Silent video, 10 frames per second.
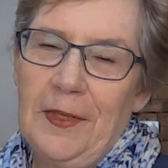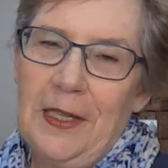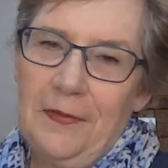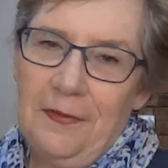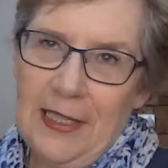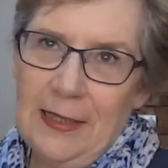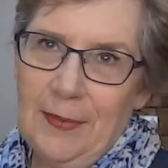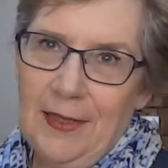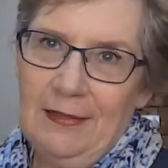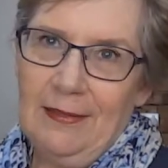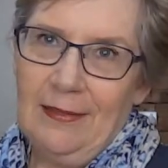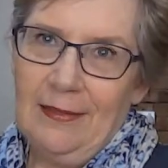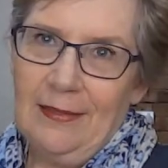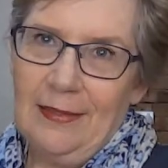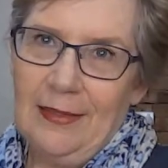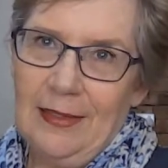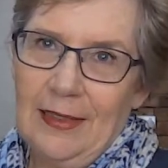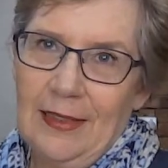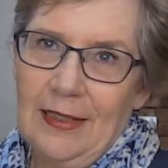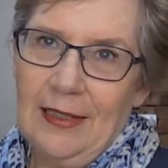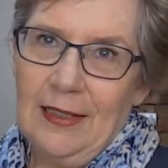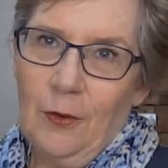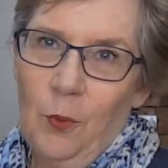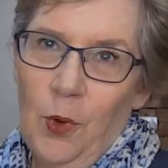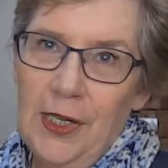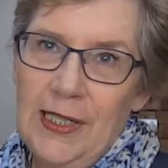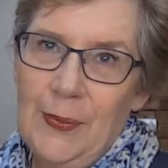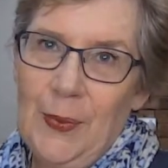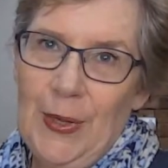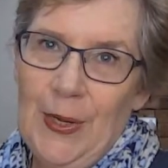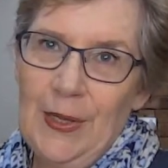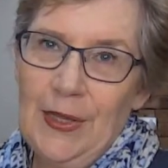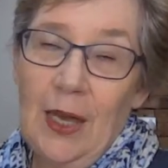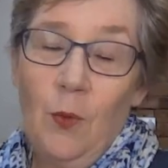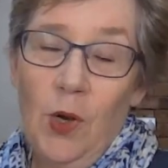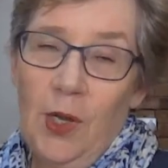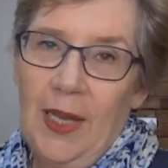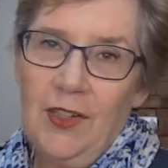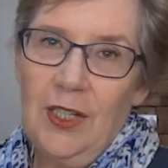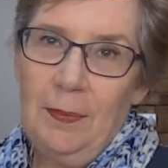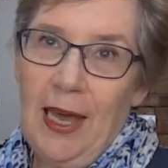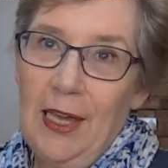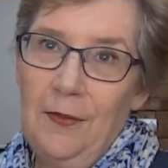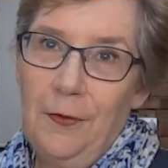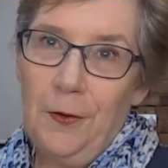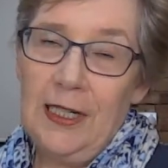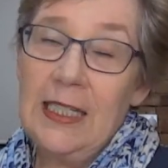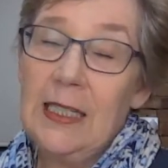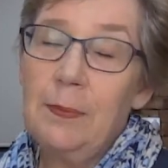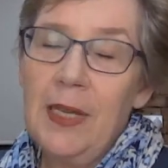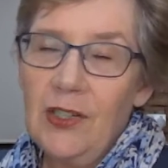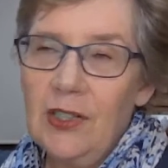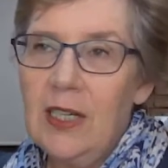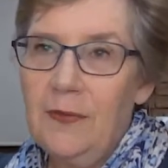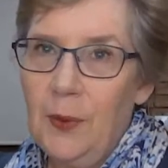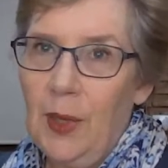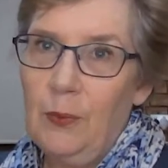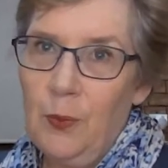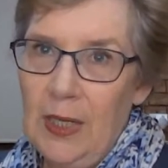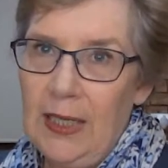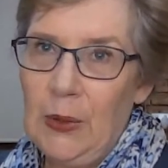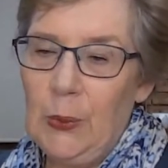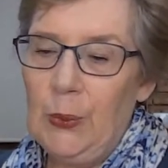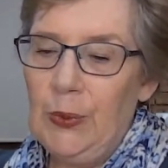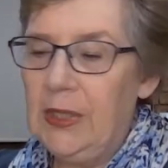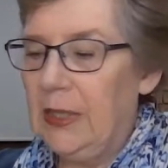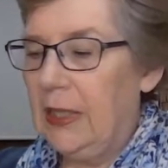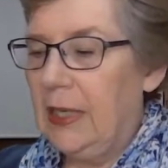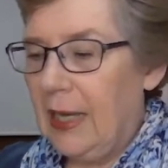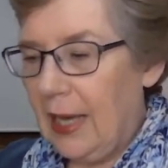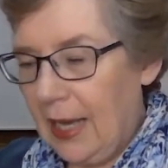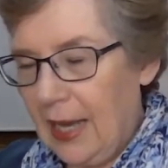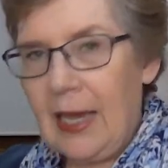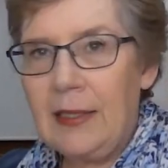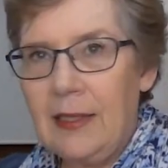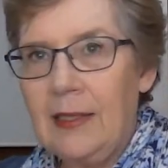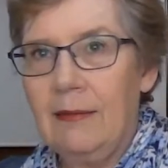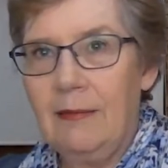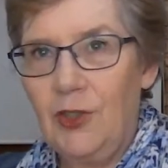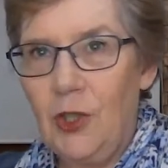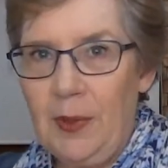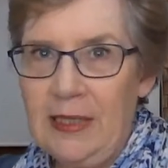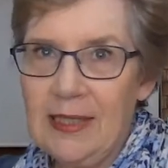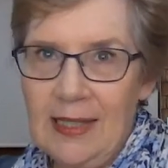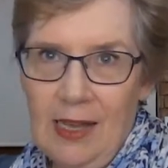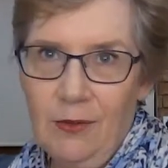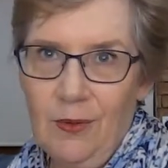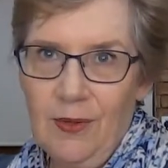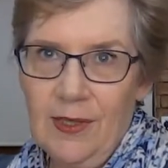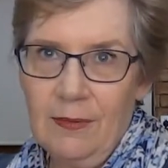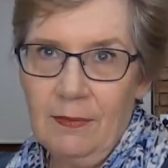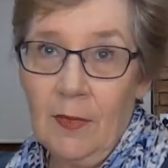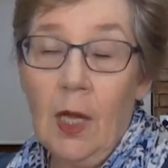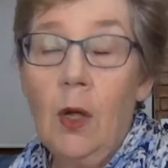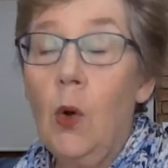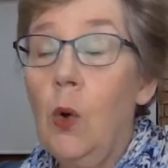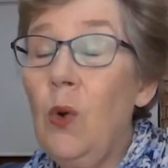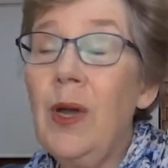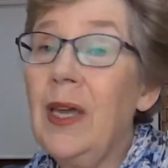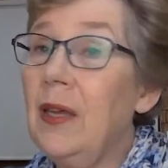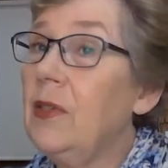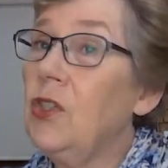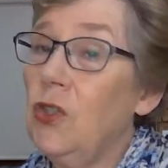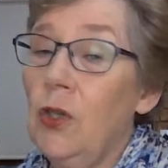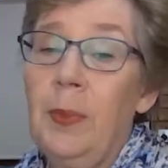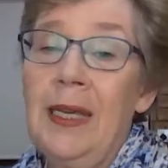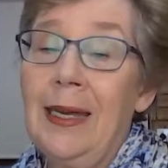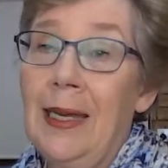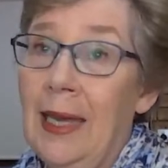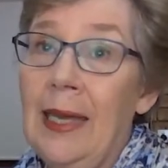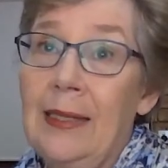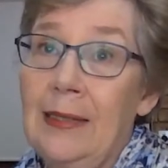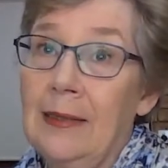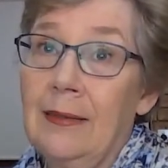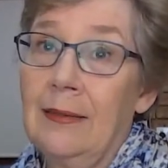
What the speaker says: the investment, what it's worth, and what you actually paid for it, especially if you are really good at shopping the sales or even shopping ahead.